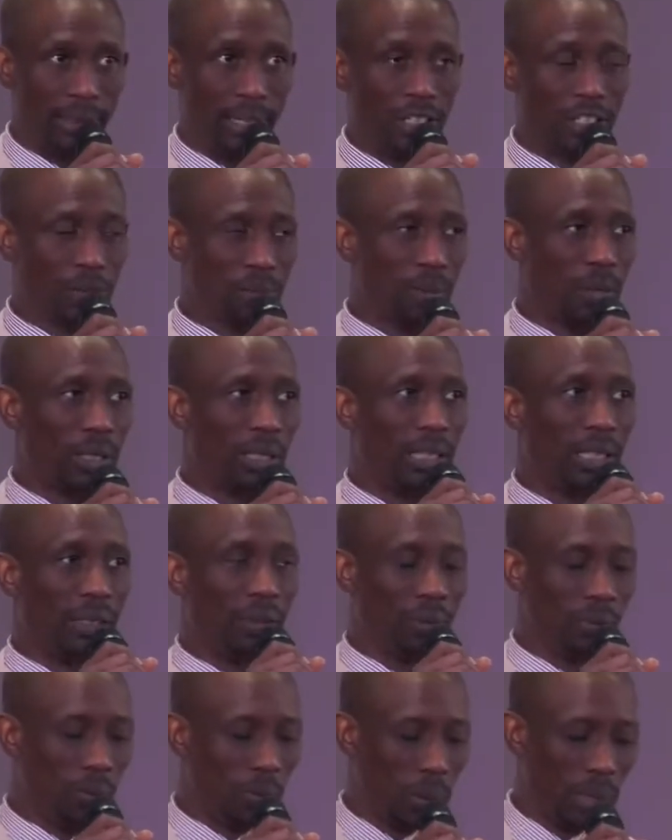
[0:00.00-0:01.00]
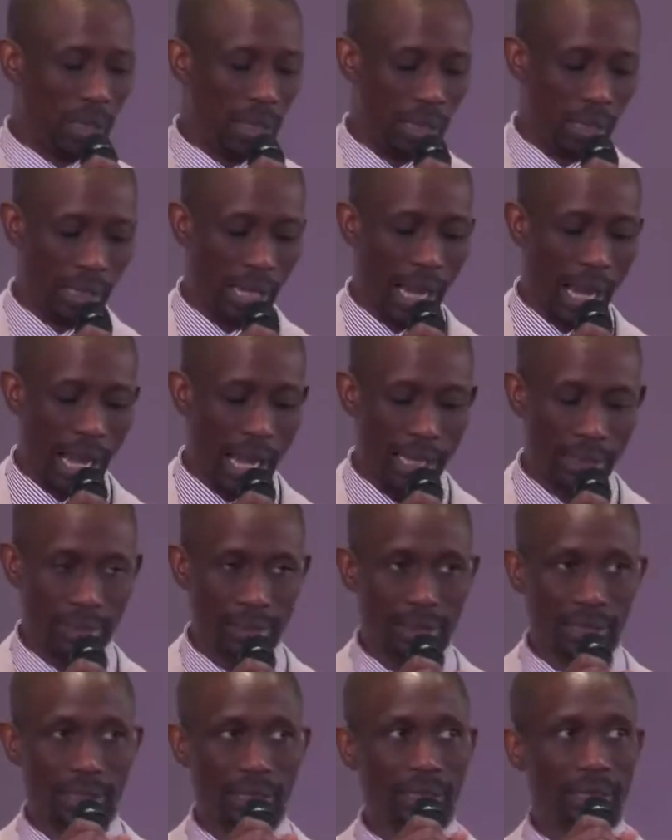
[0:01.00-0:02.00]
This morning, we are
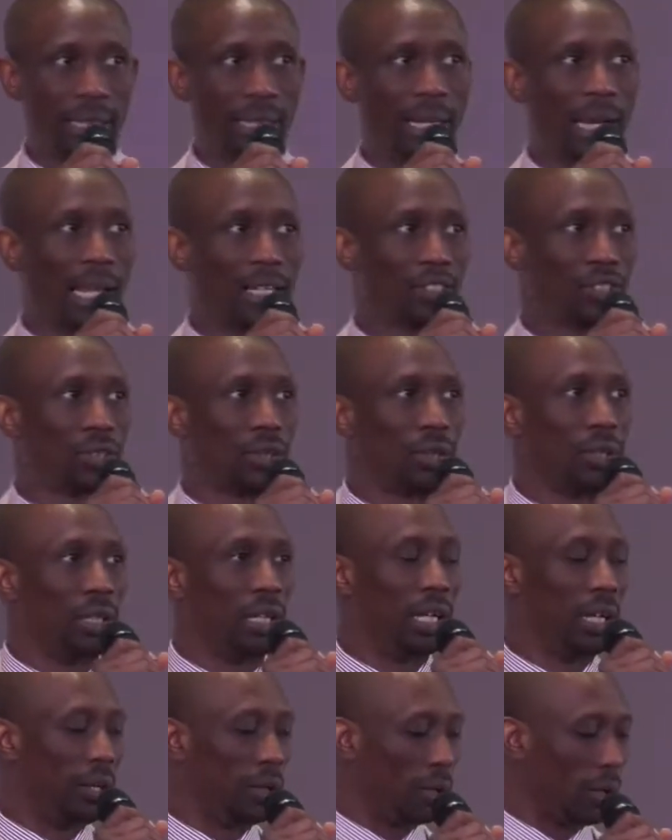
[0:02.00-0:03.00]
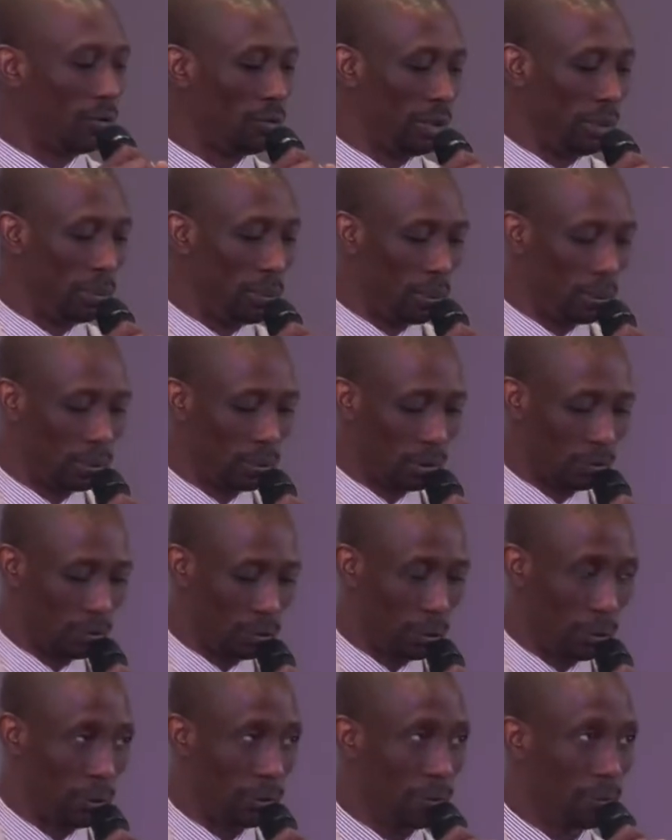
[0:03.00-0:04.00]
seeing the last Sunday of the month of
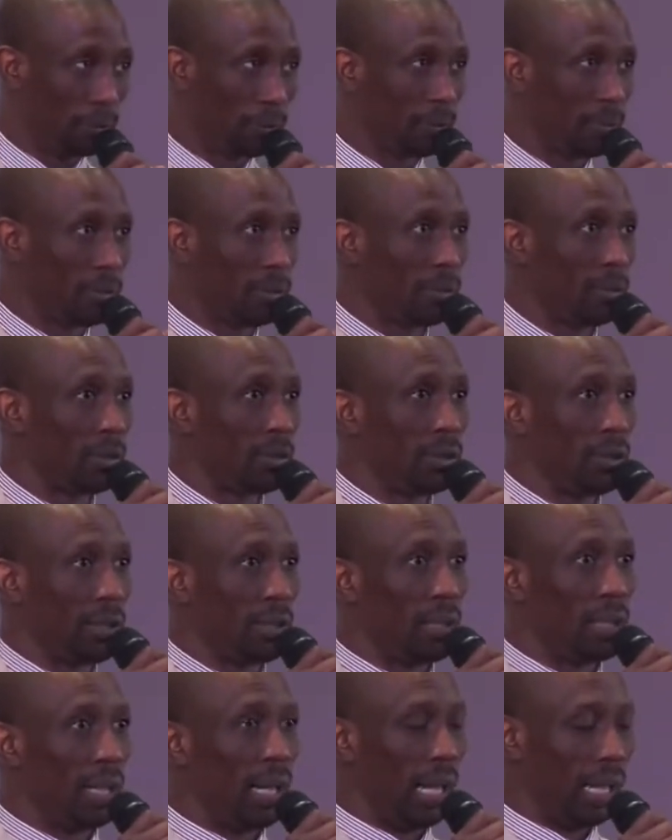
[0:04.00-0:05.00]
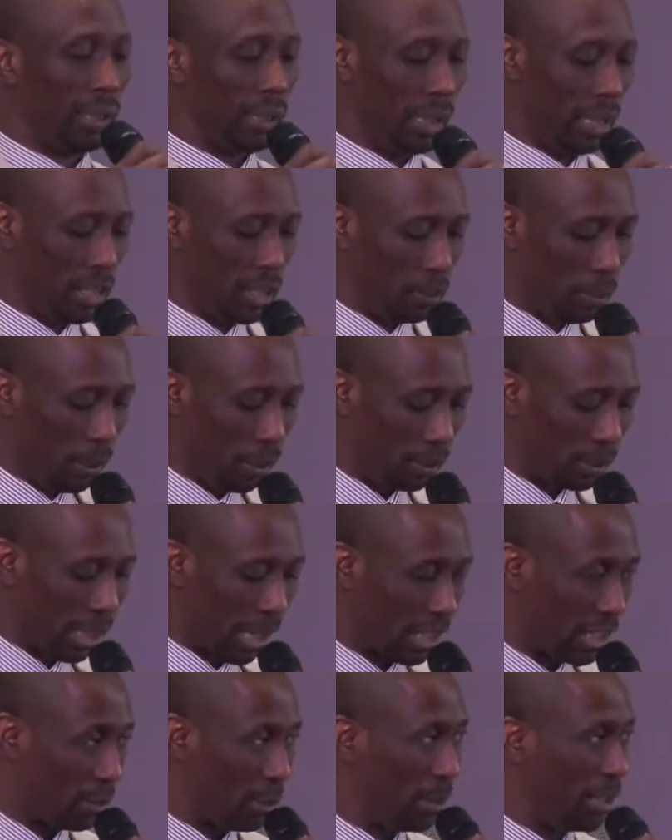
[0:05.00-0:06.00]
June. And this month
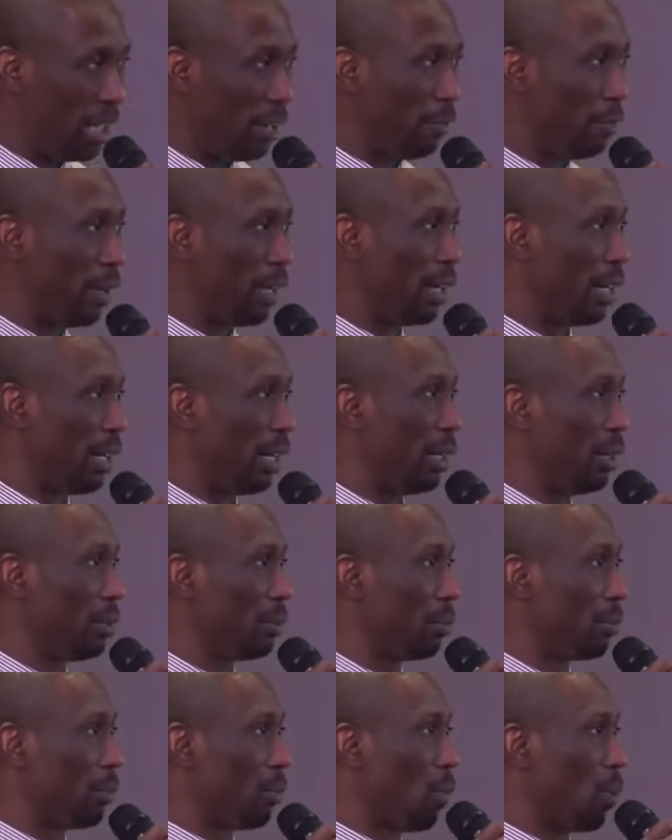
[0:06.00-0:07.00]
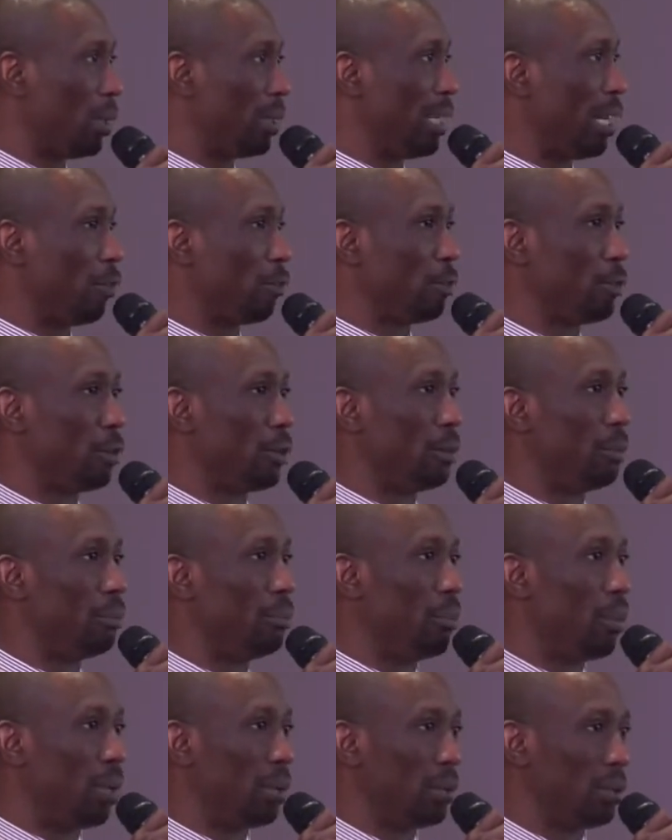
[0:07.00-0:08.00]
has been a very wonderful
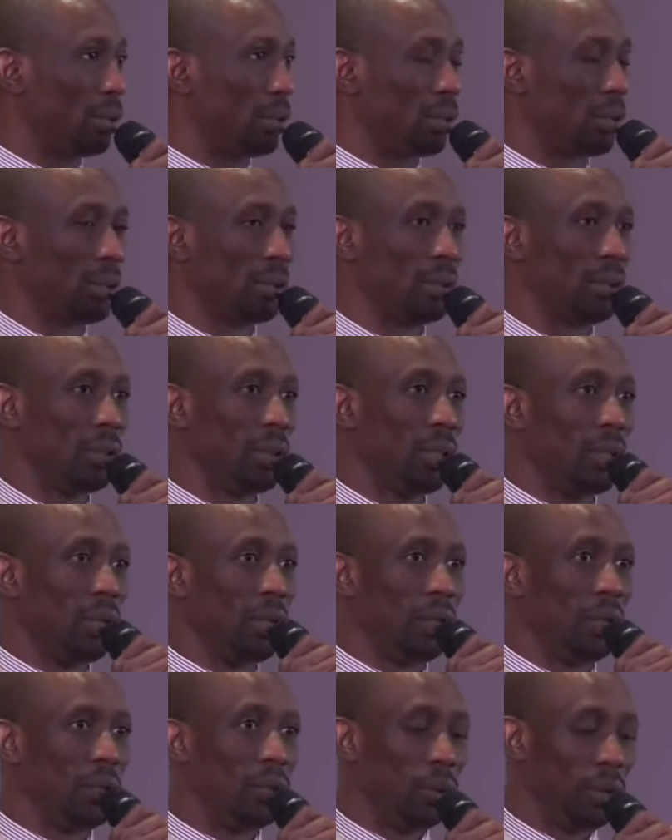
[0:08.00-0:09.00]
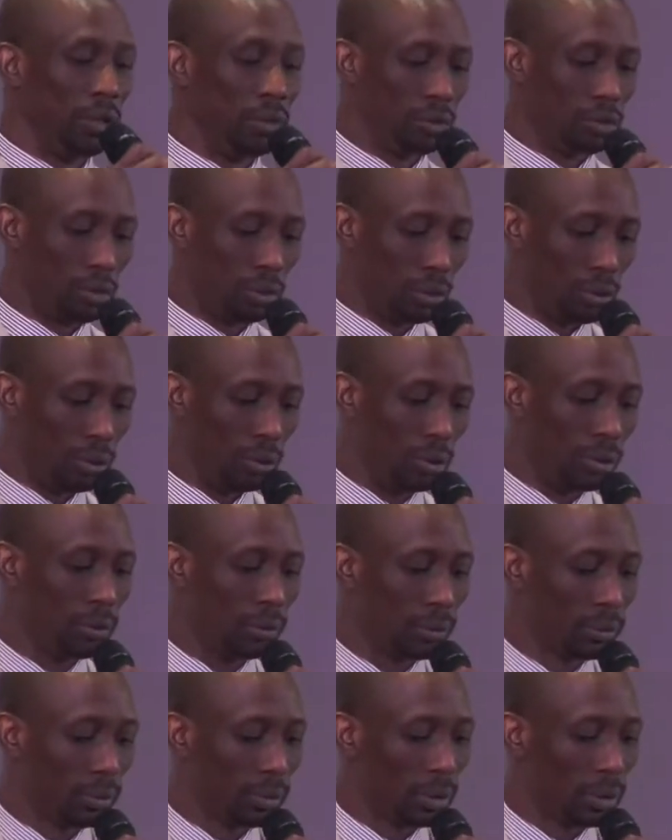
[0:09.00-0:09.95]
month, going through